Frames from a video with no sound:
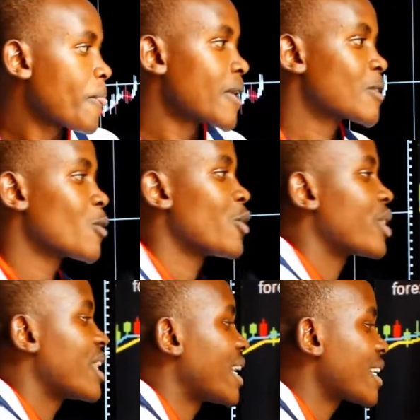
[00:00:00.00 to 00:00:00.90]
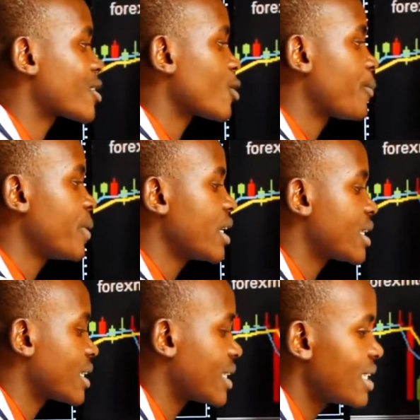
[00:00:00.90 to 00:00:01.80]
So the next topic
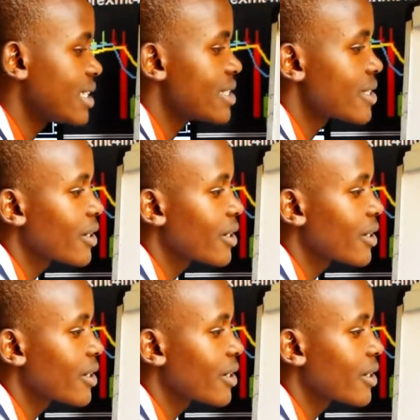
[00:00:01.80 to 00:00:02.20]
is